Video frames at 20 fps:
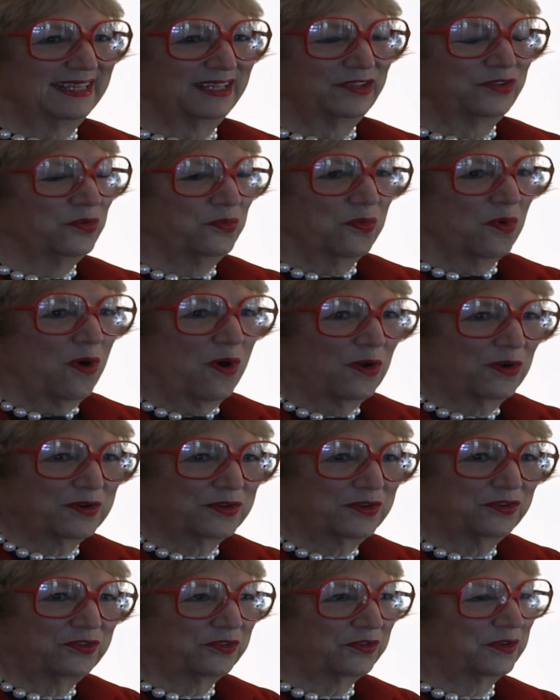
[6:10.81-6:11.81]
to walk
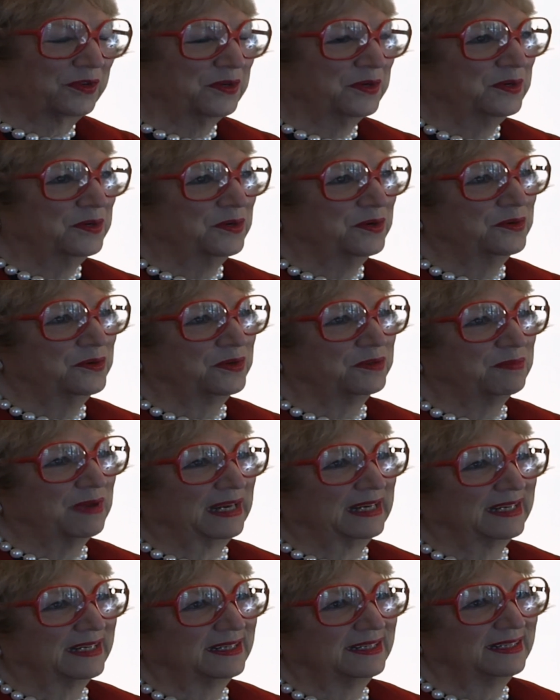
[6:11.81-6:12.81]
to school with my
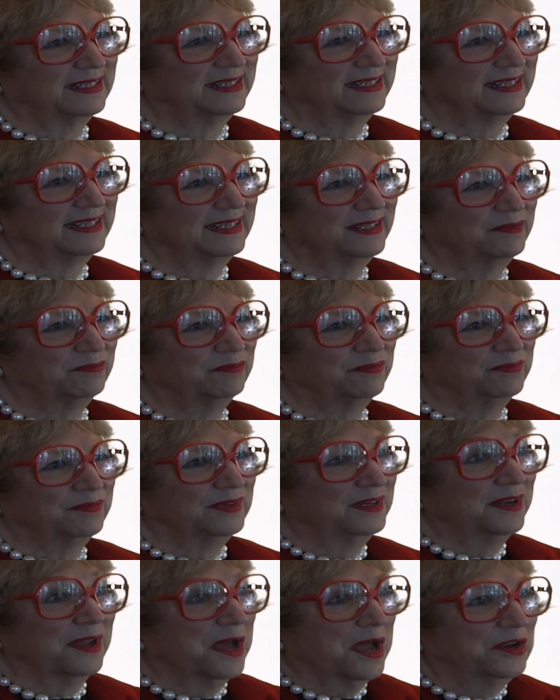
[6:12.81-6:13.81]
little
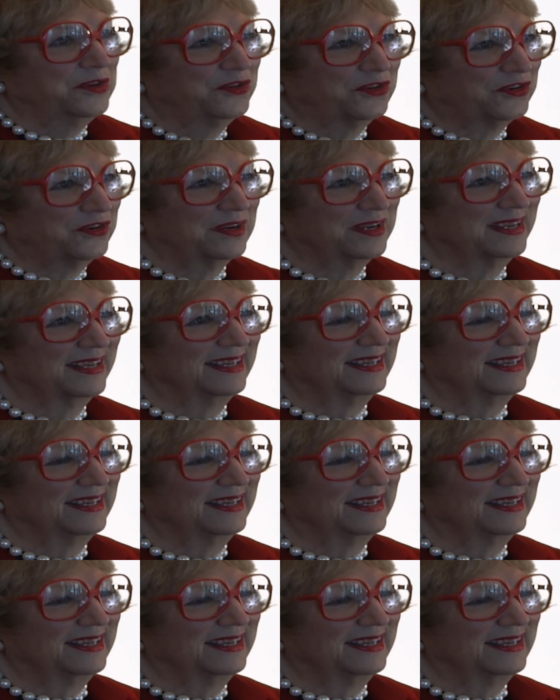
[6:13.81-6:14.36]
lunch.